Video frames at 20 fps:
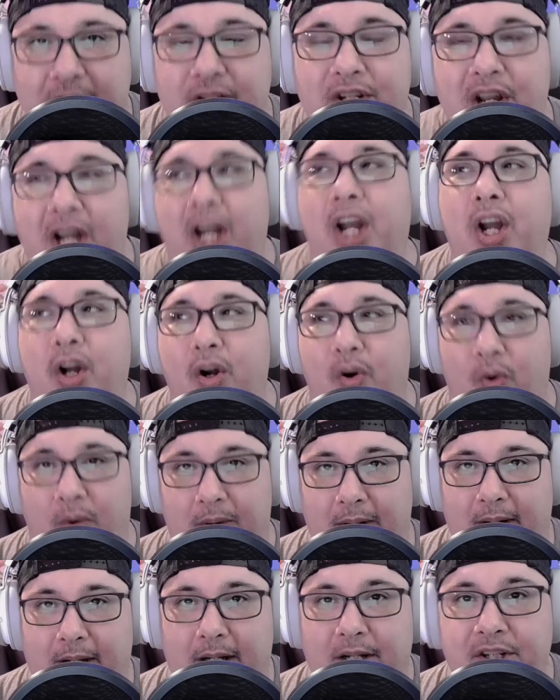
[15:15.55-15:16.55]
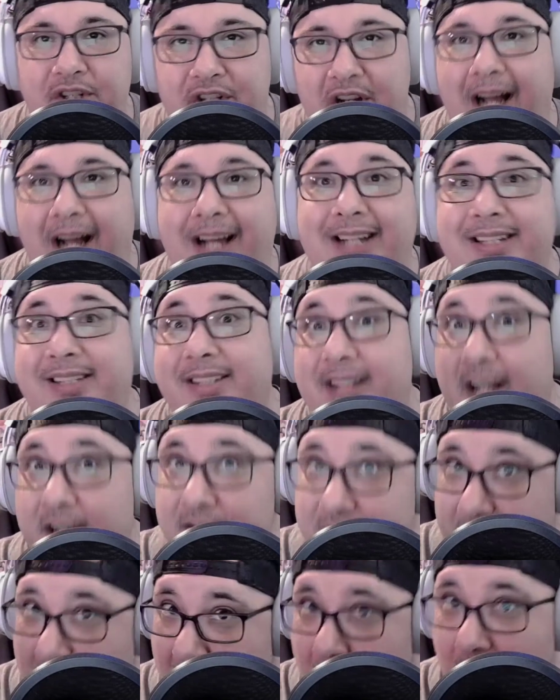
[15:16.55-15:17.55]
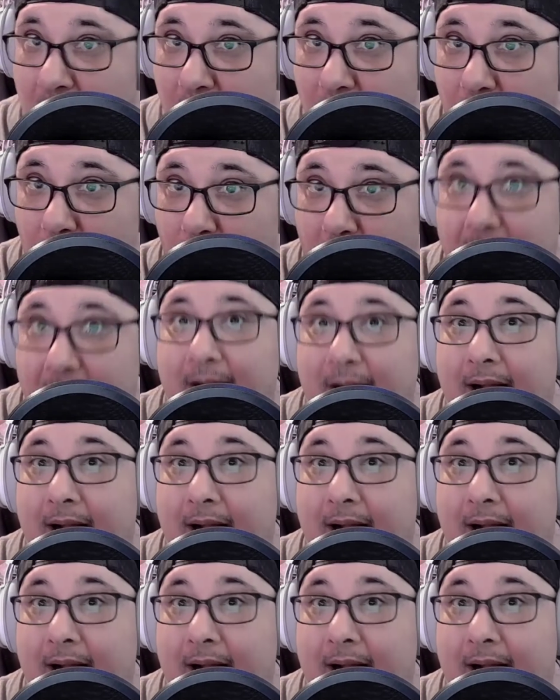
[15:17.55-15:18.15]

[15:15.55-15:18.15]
2. Just 2.